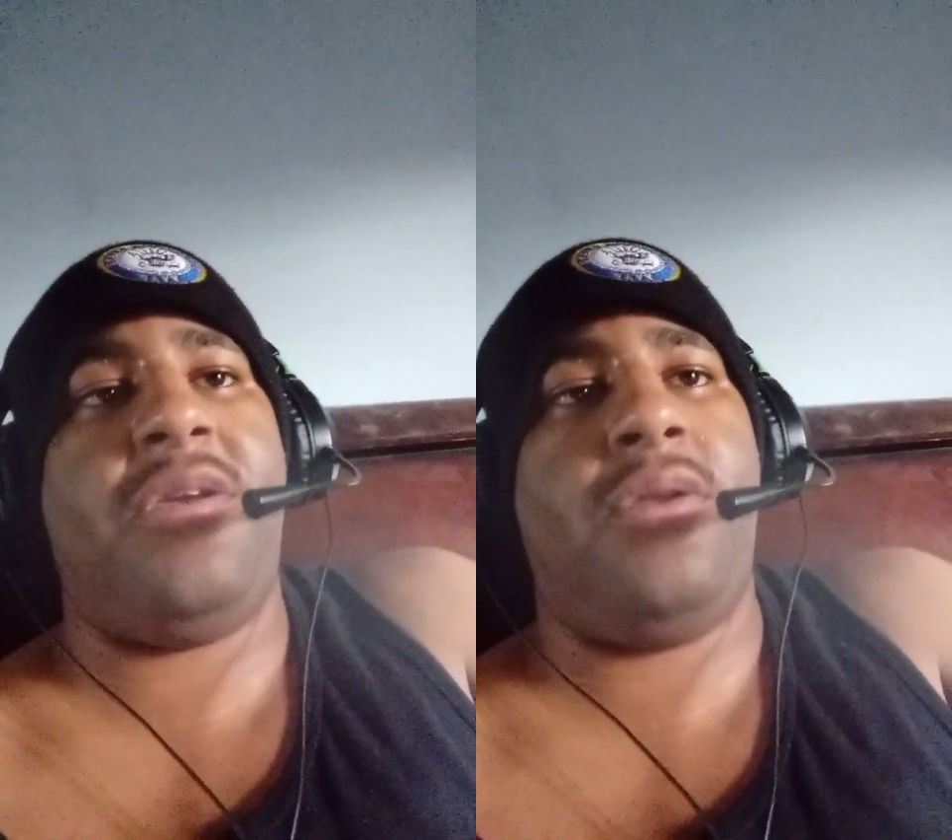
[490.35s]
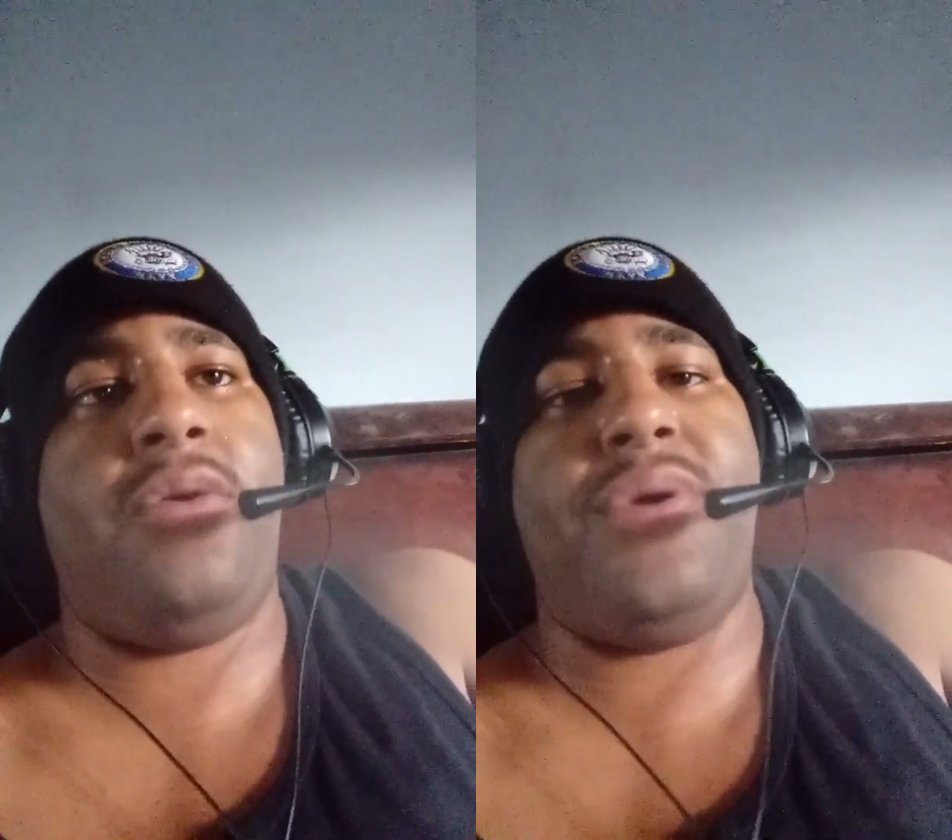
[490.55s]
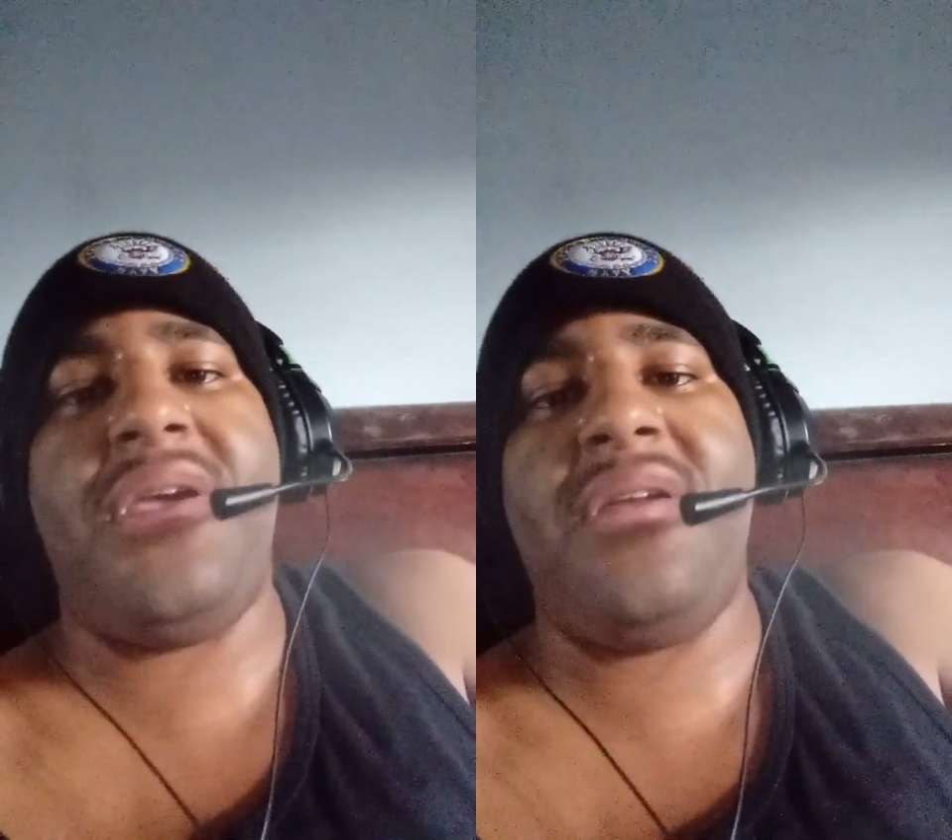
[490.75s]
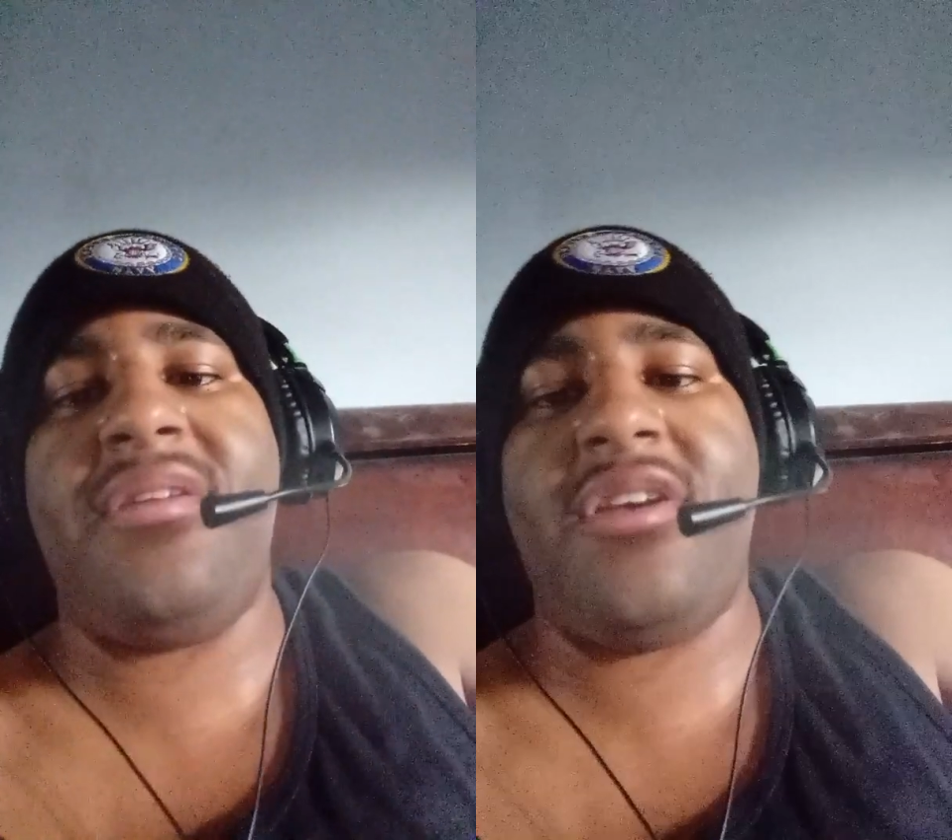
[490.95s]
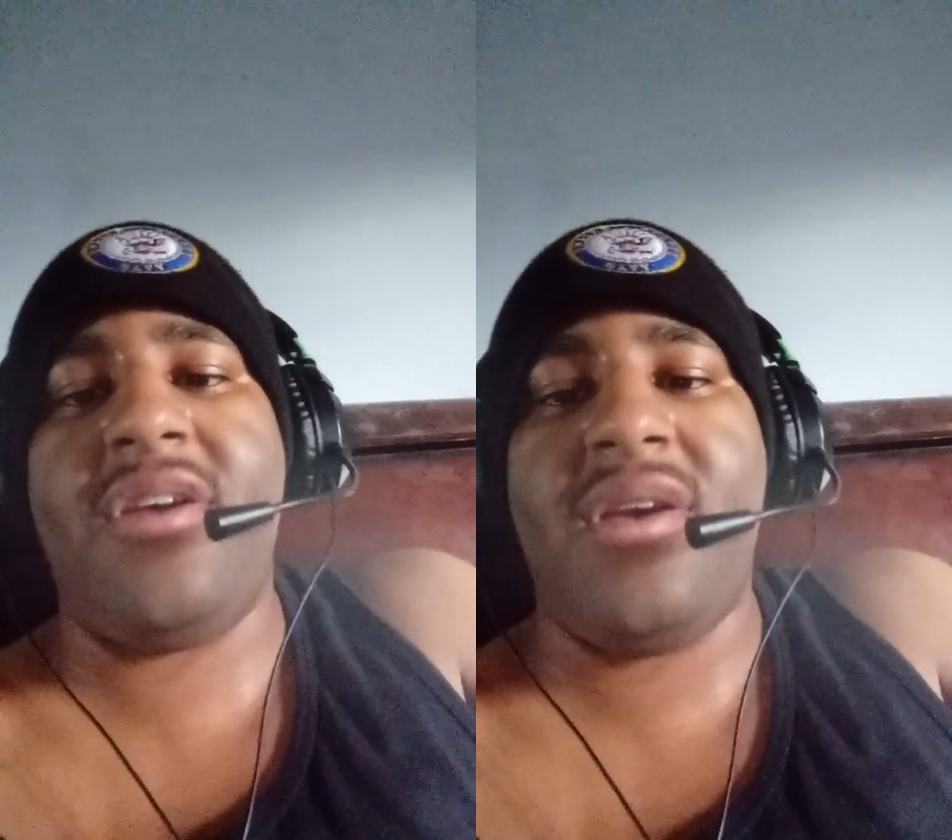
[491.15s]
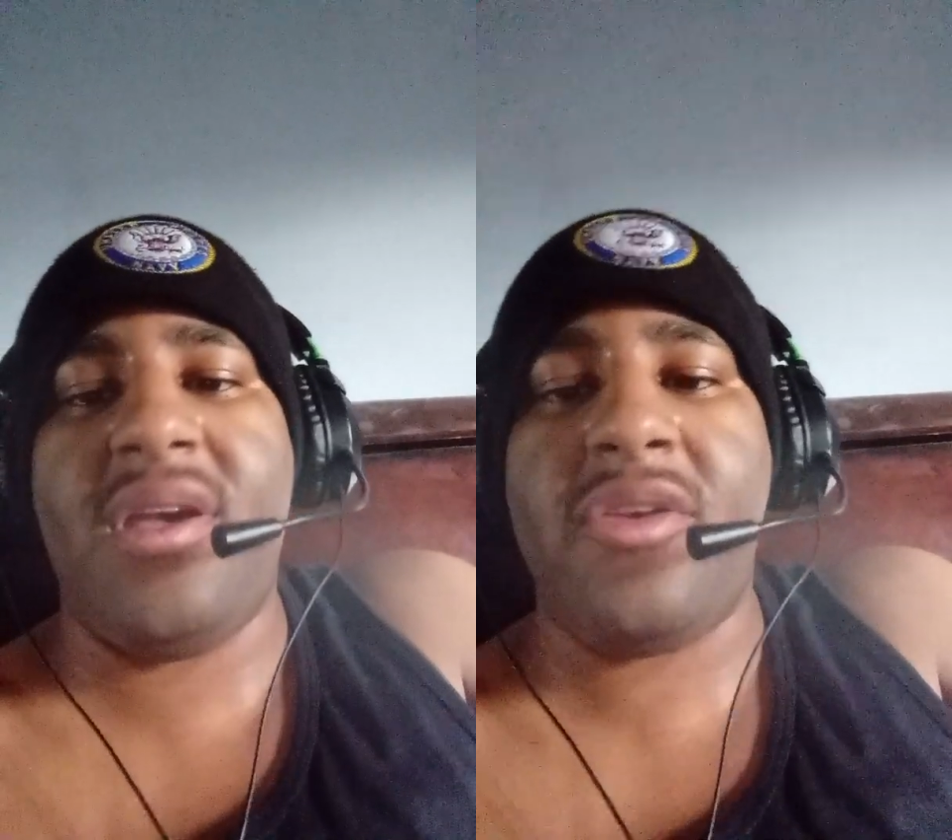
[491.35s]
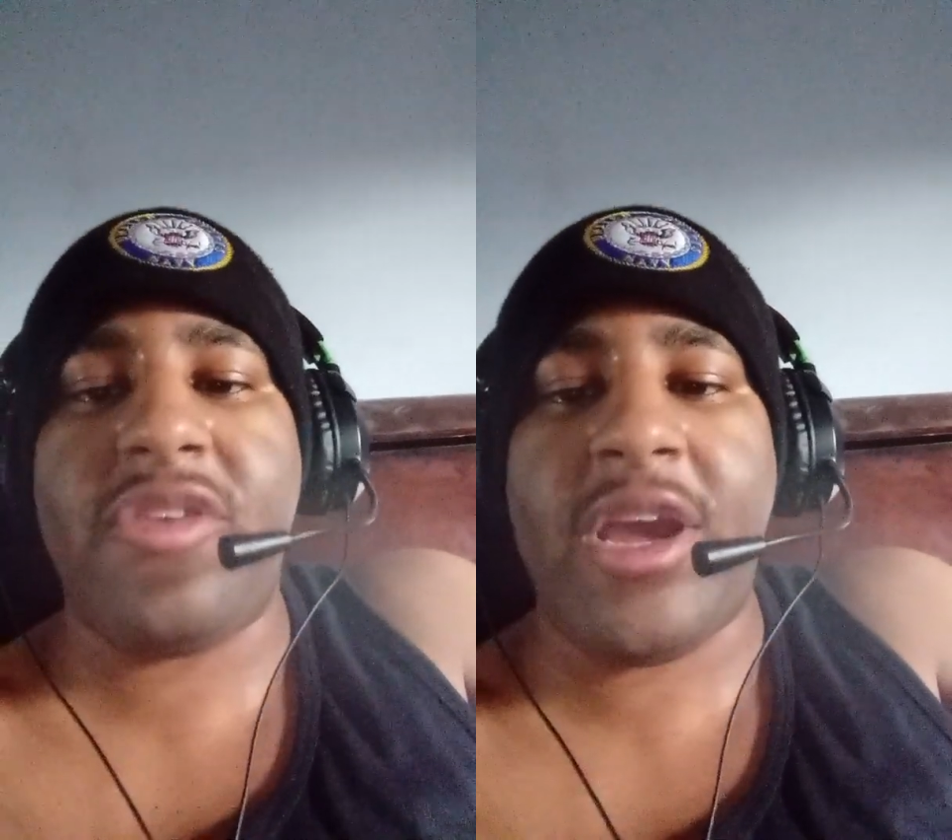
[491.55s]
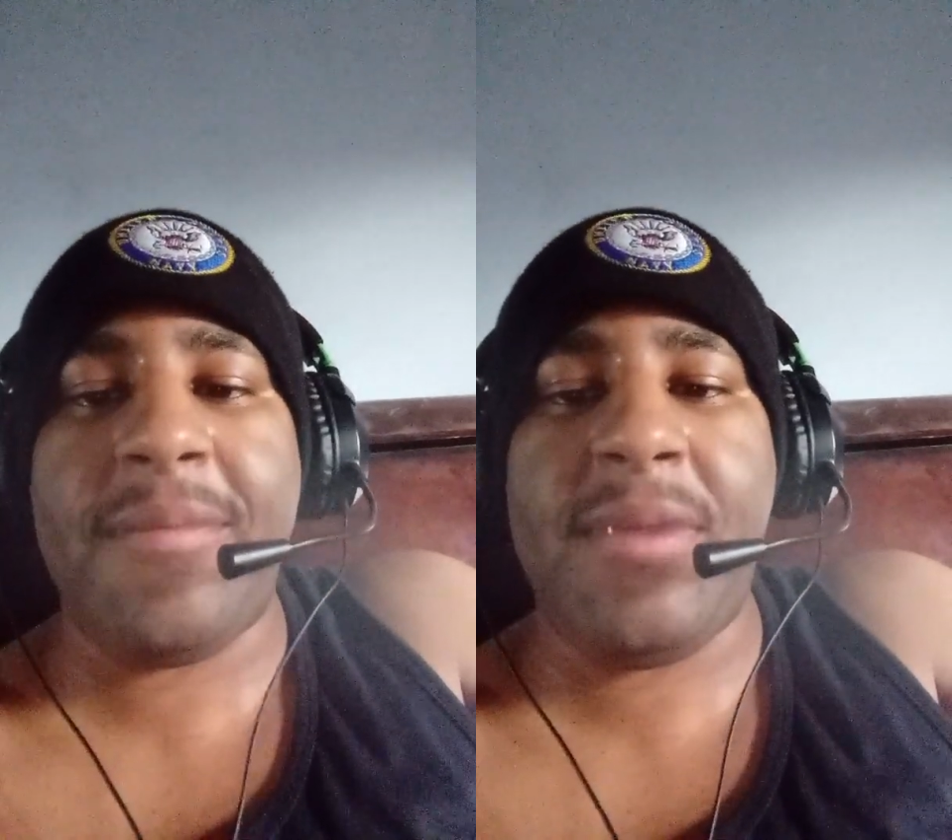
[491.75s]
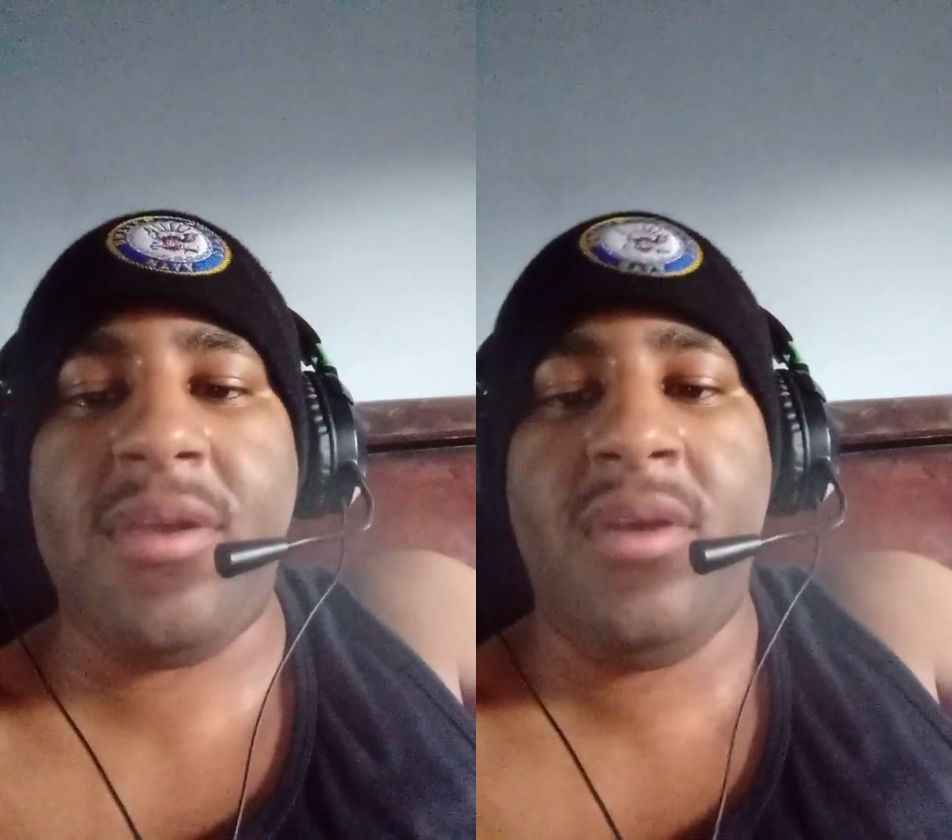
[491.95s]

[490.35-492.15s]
You know, he entertained